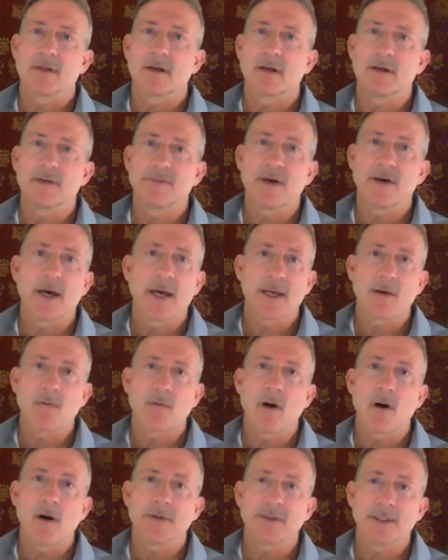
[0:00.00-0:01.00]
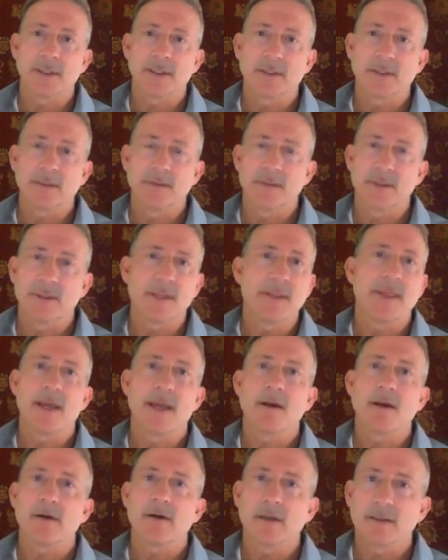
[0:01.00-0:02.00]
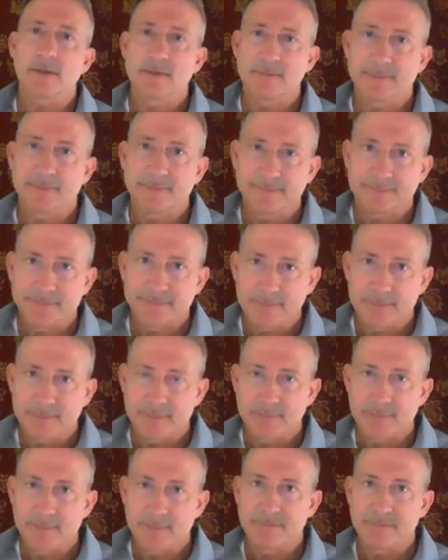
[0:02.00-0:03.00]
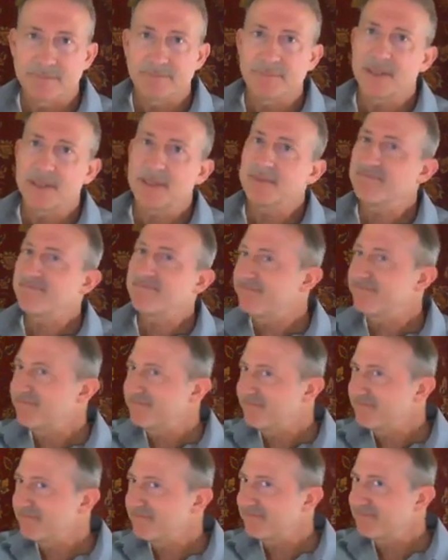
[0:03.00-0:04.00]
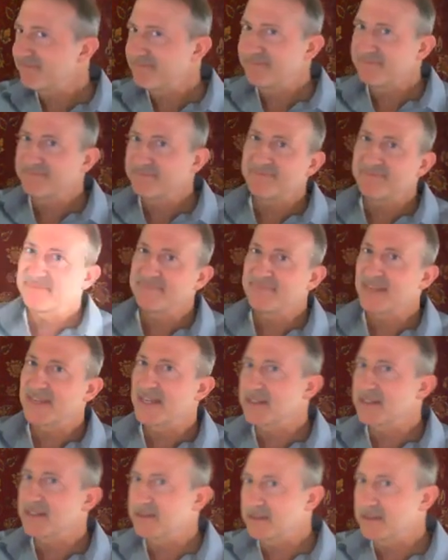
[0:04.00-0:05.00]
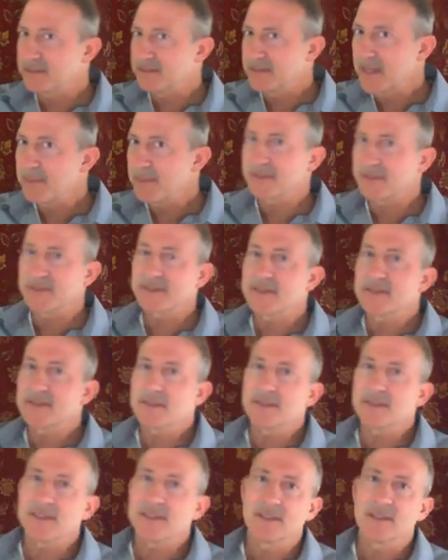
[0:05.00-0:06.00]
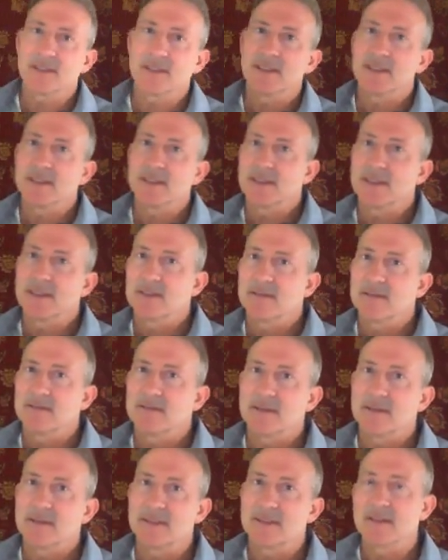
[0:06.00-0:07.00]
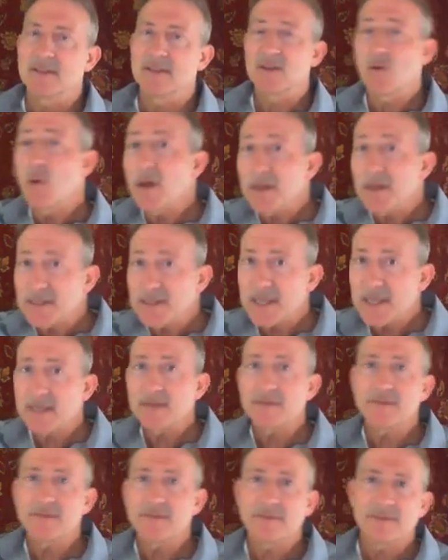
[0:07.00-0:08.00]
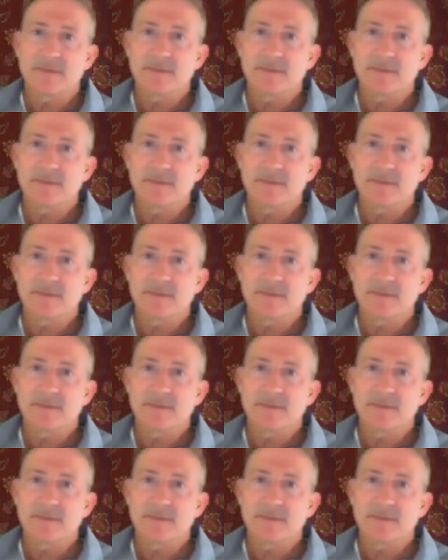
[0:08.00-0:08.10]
are of high quality, then they are. But that's a little nebulous, isn't it? Is it quantitative?